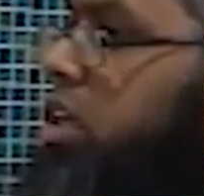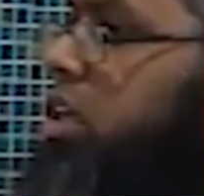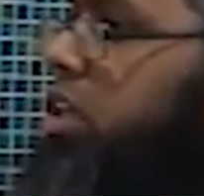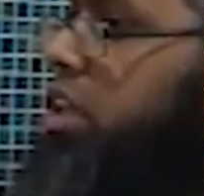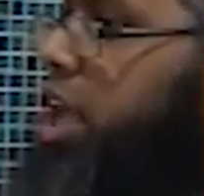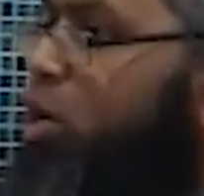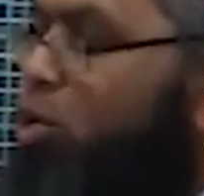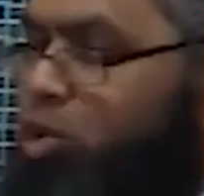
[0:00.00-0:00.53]

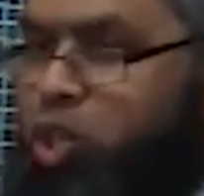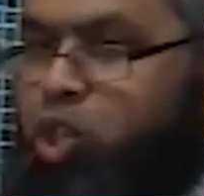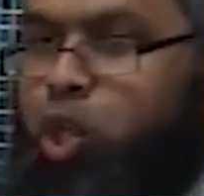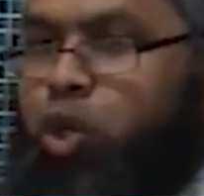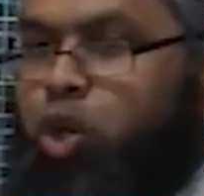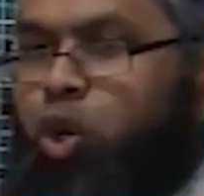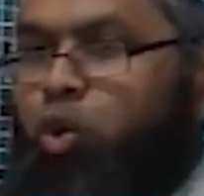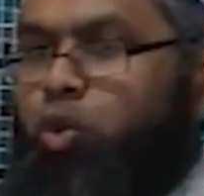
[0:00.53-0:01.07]
they
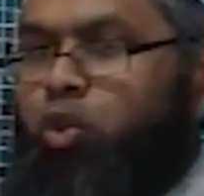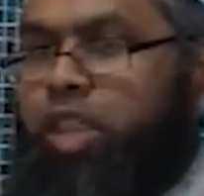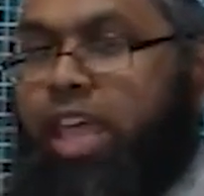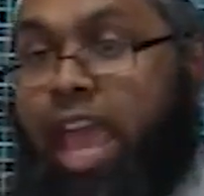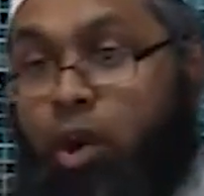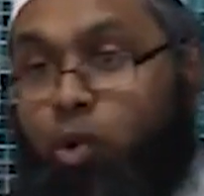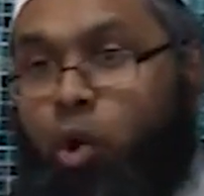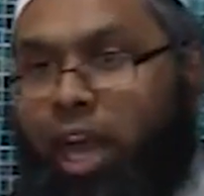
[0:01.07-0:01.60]
also know
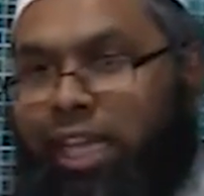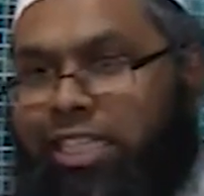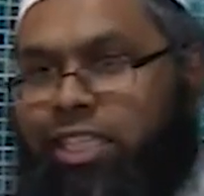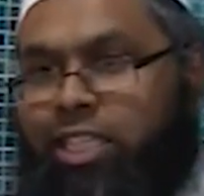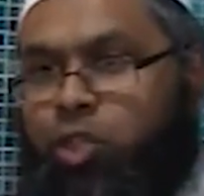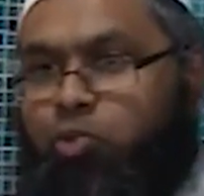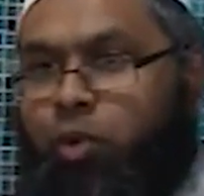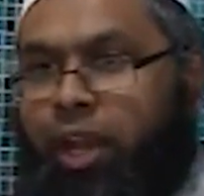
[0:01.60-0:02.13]
their
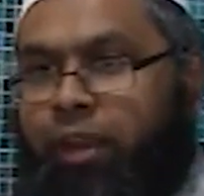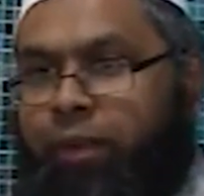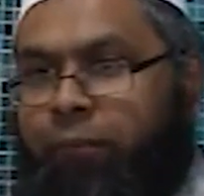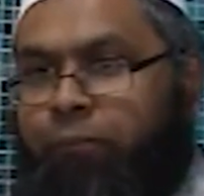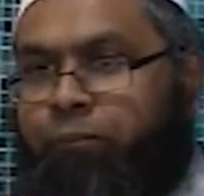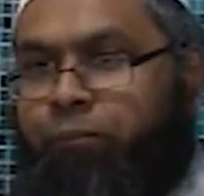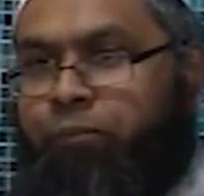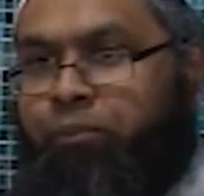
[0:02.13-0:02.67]
rights as well,
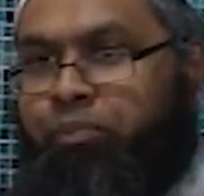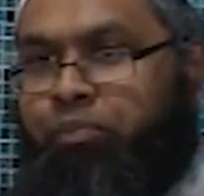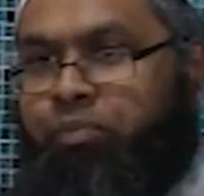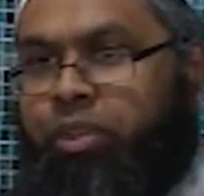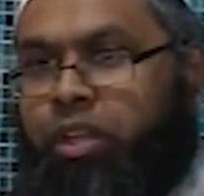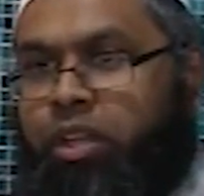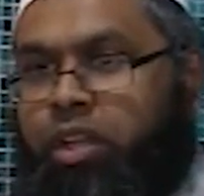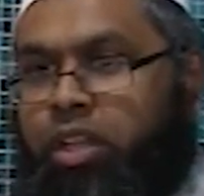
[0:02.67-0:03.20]

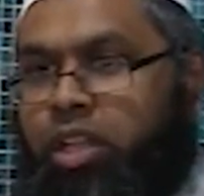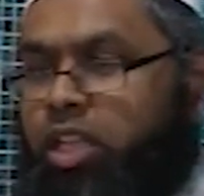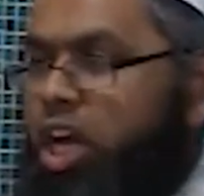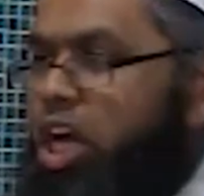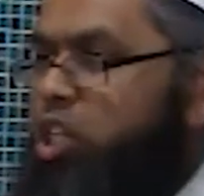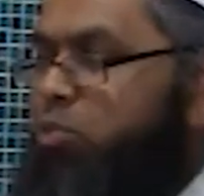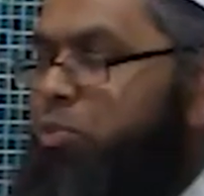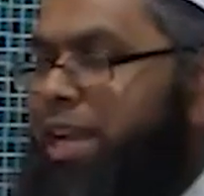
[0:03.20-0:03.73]
that the
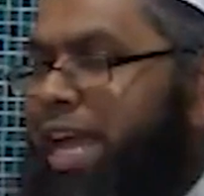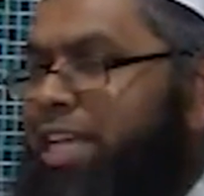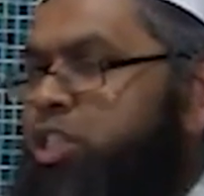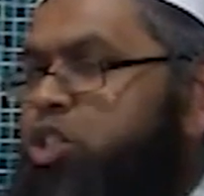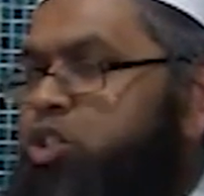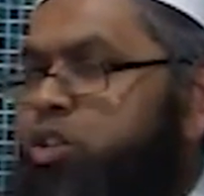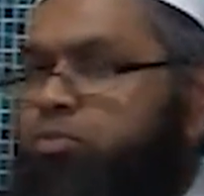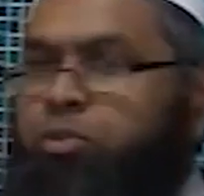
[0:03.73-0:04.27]
husband has
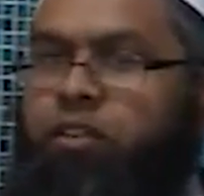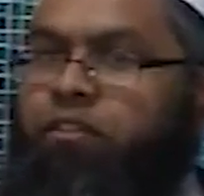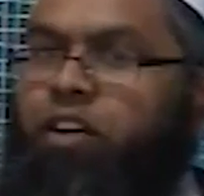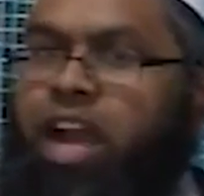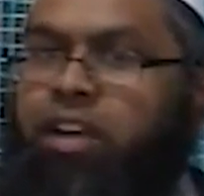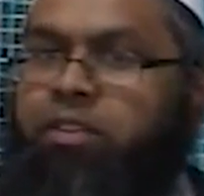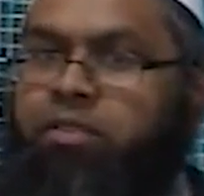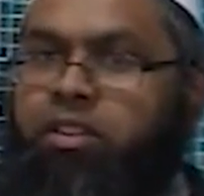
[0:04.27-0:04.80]
to
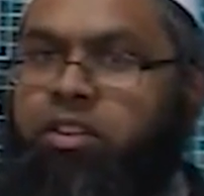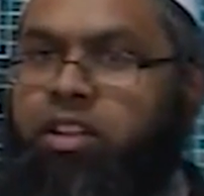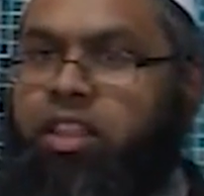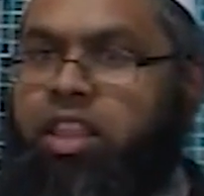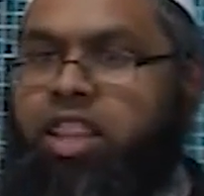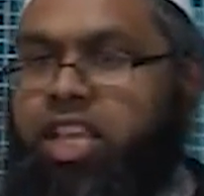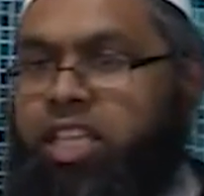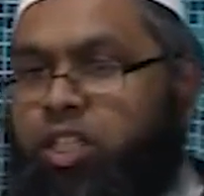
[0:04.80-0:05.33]
provide
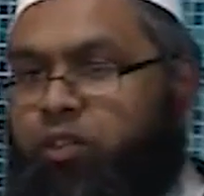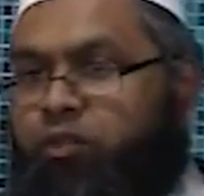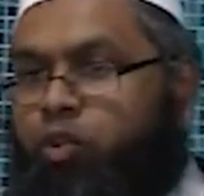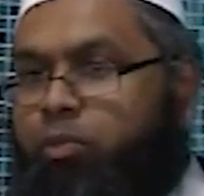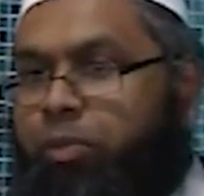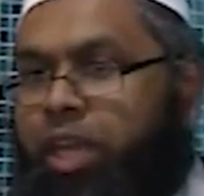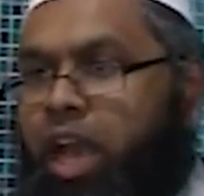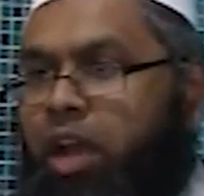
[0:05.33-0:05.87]
this
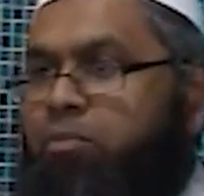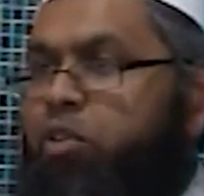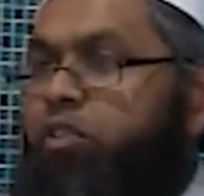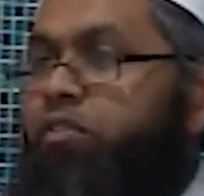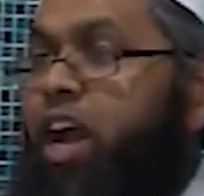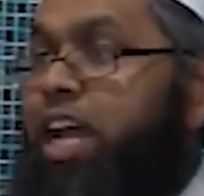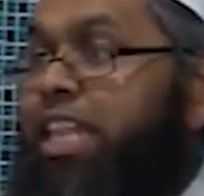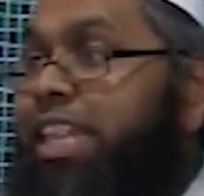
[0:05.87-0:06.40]
for me and
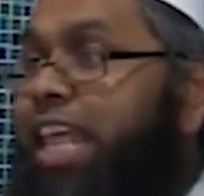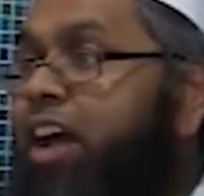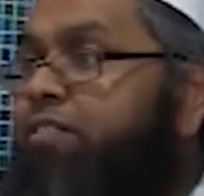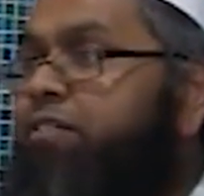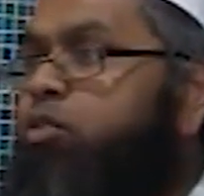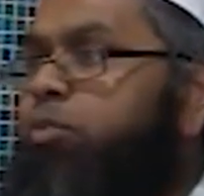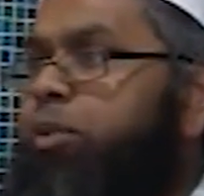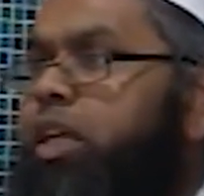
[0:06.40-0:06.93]
provide
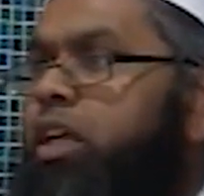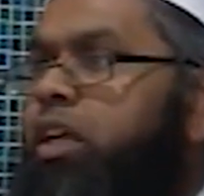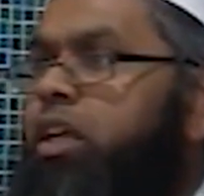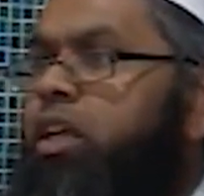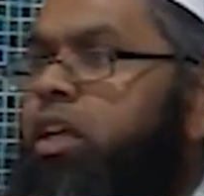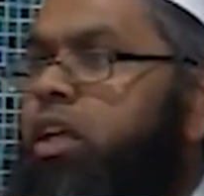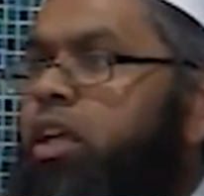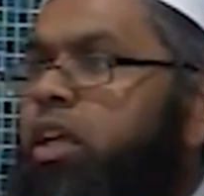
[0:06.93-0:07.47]
that for me.
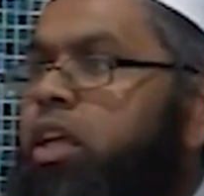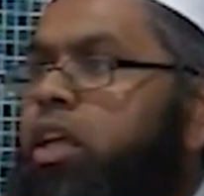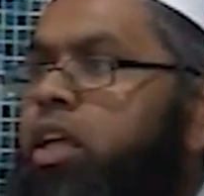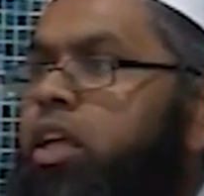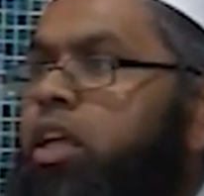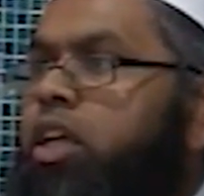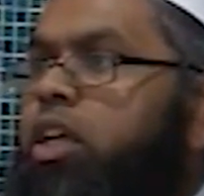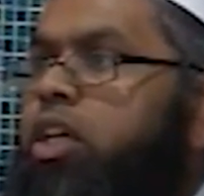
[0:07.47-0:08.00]

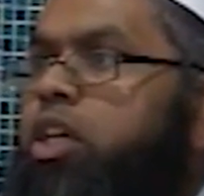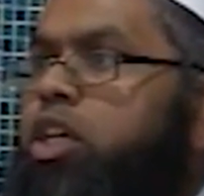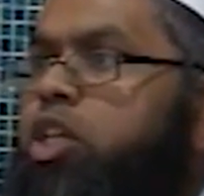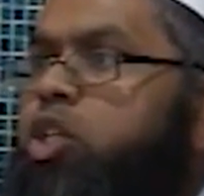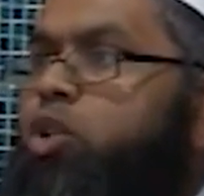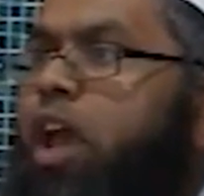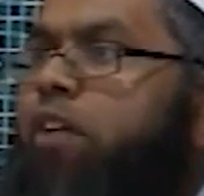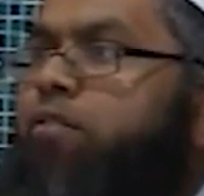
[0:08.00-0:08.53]

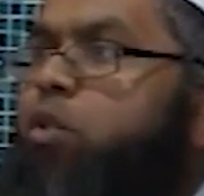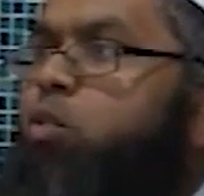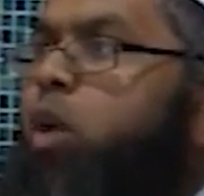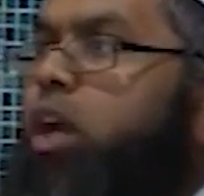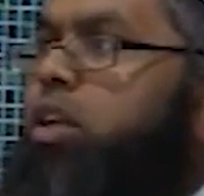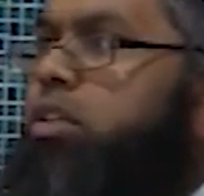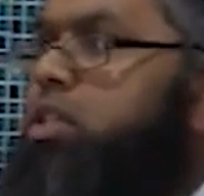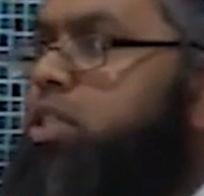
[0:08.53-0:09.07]
So
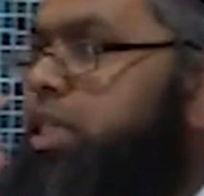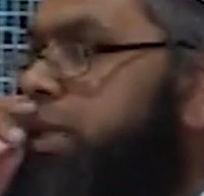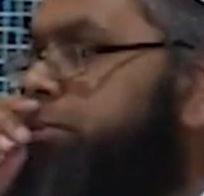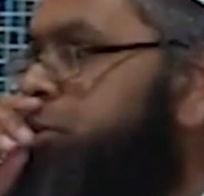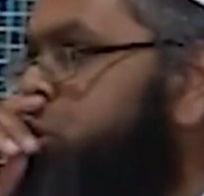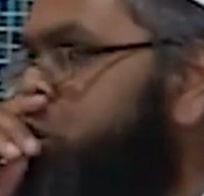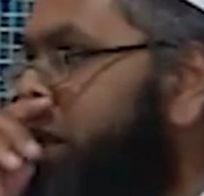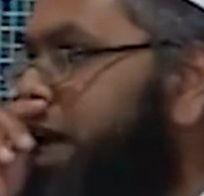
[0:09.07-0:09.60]
everyone
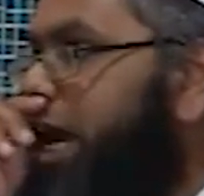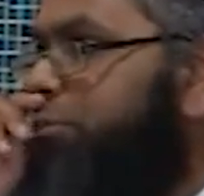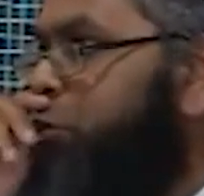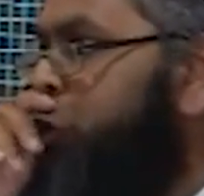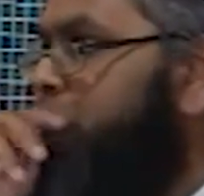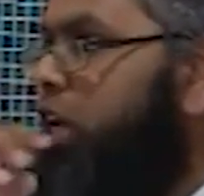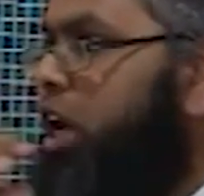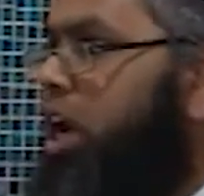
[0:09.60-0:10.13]
seems to,
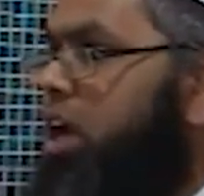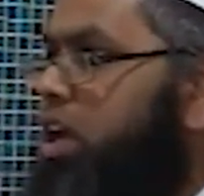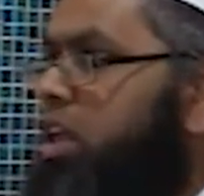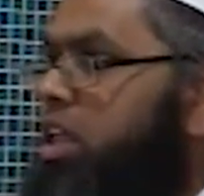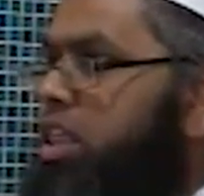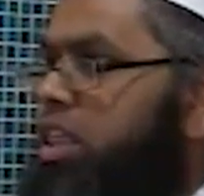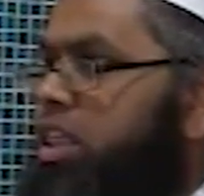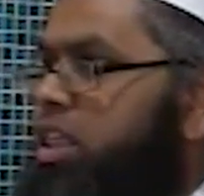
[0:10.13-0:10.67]

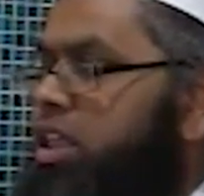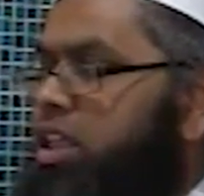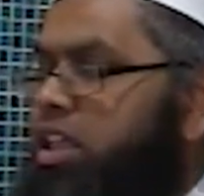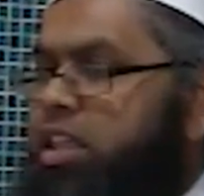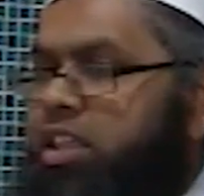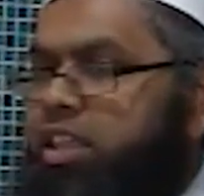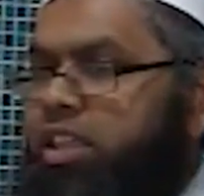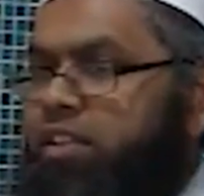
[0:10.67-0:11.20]
alhamdulillah,
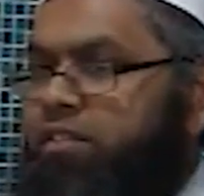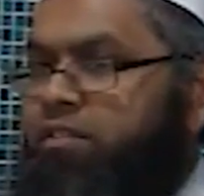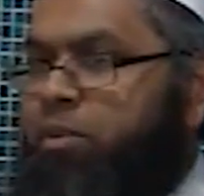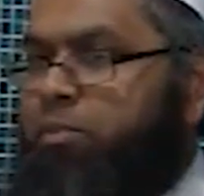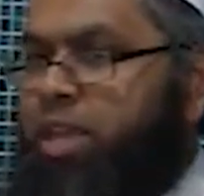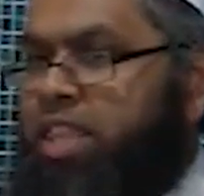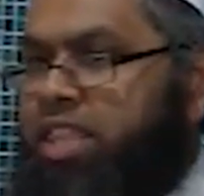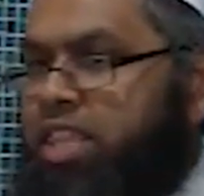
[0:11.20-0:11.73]

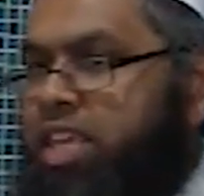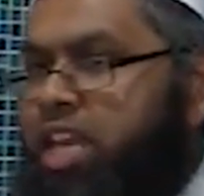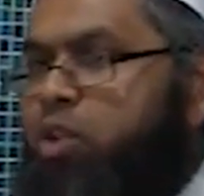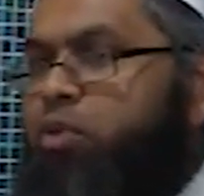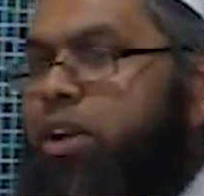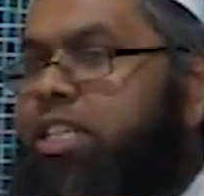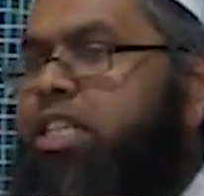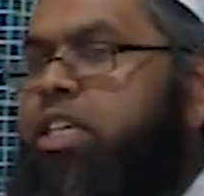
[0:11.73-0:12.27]
from a
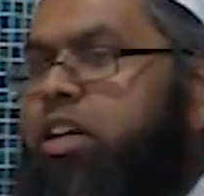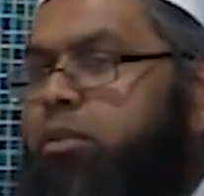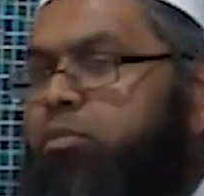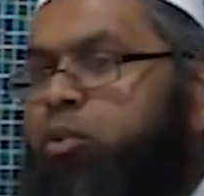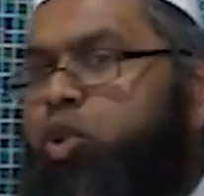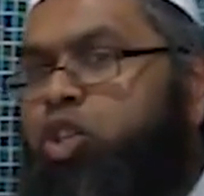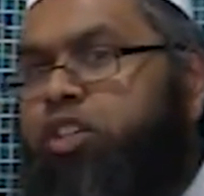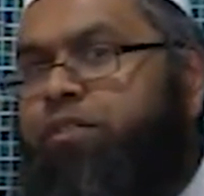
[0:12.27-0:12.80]
theoretical
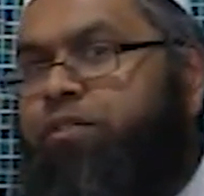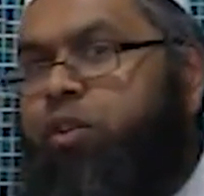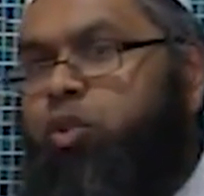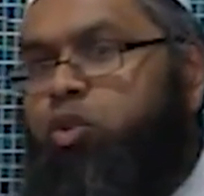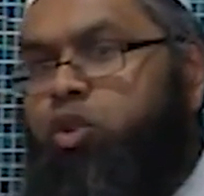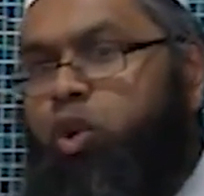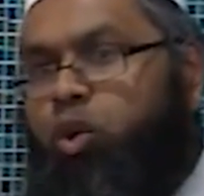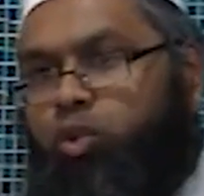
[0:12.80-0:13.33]
point of view,
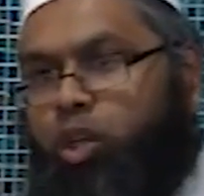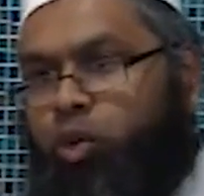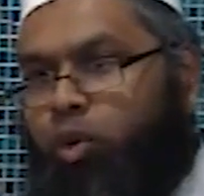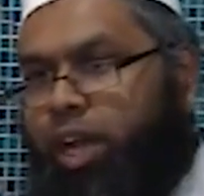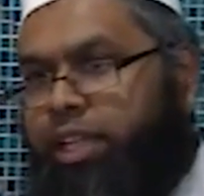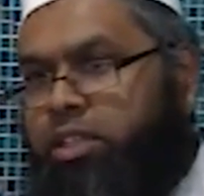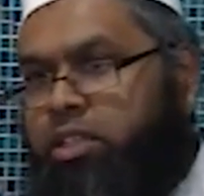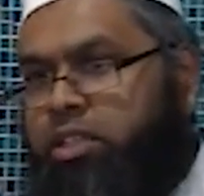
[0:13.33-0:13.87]
know the
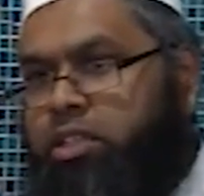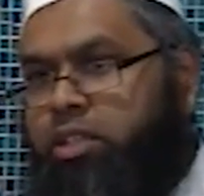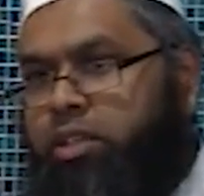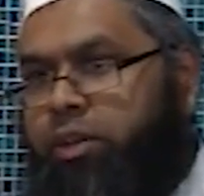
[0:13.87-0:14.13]
rights.